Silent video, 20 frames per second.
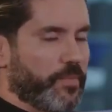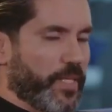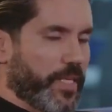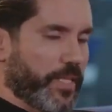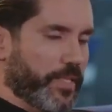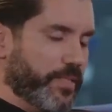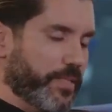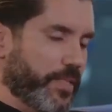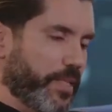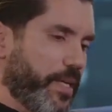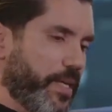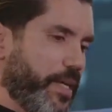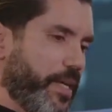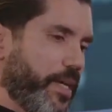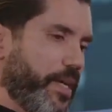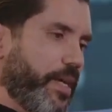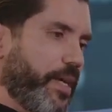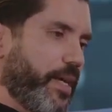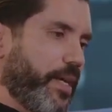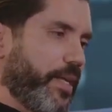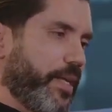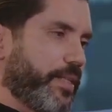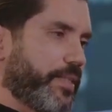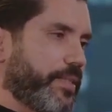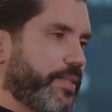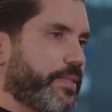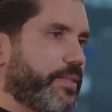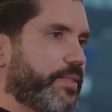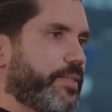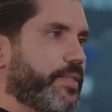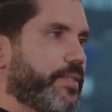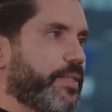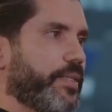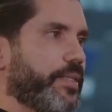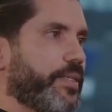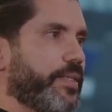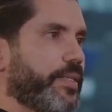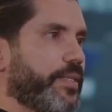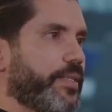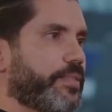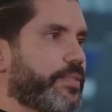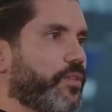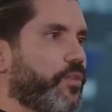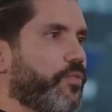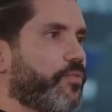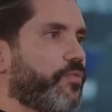banks. And so